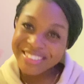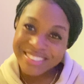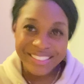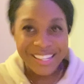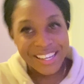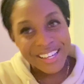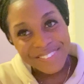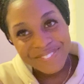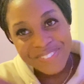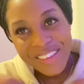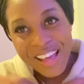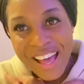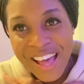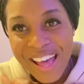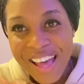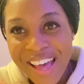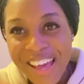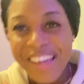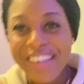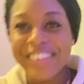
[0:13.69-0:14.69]
up,
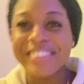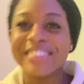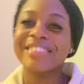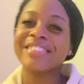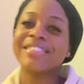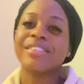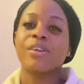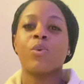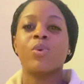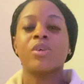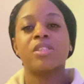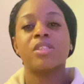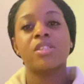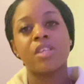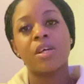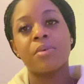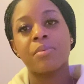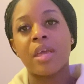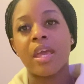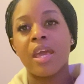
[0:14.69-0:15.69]
guys? What's
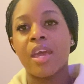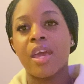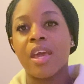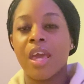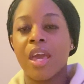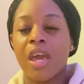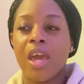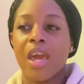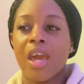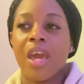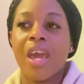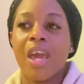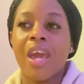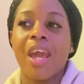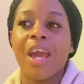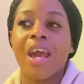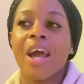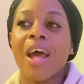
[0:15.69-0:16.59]
up, gang?